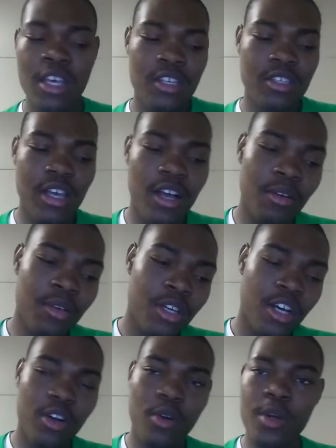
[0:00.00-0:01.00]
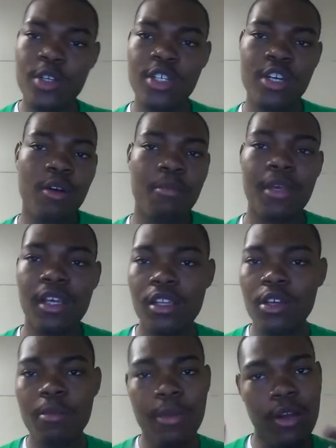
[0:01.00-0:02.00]
So, of course, she gonna be a
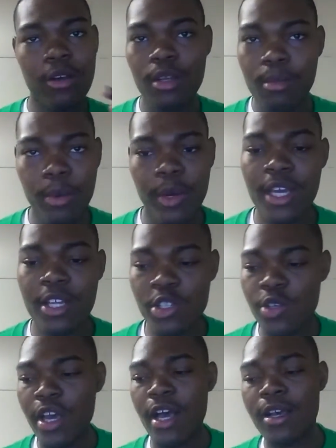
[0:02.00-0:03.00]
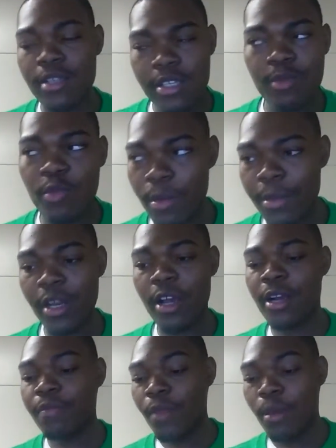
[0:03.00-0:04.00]
little bit on the bridge. You know how some women
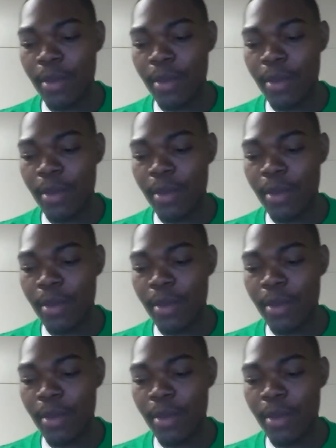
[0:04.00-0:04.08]
are.